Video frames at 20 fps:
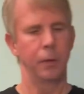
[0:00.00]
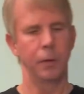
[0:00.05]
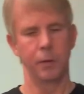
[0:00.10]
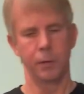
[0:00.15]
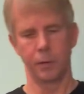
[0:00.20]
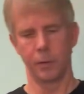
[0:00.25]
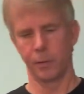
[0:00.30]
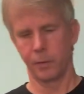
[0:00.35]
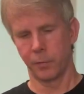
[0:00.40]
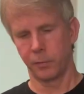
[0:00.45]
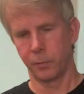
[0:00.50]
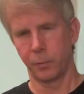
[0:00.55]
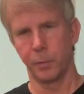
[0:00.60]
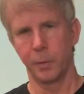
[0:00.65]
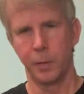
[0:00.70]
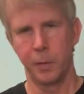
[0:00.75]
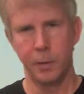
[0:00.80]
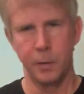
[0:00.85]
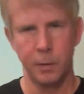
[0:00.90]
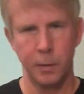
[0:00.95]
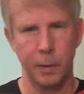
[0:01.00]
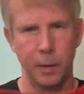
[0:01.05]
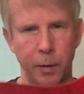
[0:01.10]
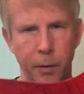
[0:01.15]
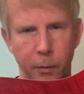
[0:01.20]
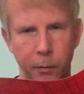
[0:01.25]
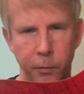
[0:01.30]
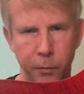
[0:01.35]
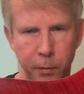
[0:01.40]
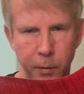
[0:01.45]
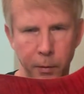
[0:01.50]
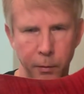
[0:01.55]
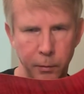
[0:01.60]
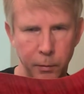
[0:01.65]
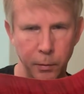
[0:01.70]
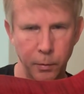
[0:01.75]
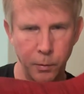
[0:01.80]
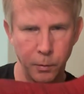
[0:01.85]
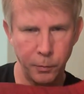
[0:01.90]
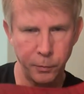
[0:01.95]
Now this one here has these
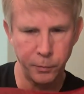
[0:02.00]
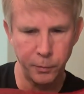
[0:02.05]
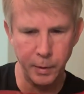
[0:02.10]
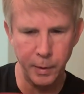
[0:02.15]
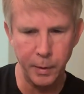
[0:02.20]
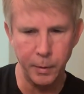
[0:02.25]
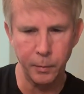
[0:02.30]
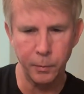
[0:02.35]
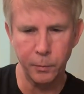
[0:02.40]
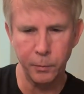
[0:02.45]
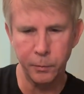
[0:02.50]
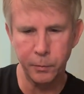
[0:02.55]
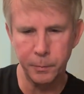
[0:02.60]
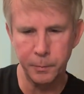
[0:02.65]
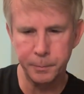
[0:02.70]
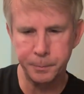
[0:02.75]
little saddles,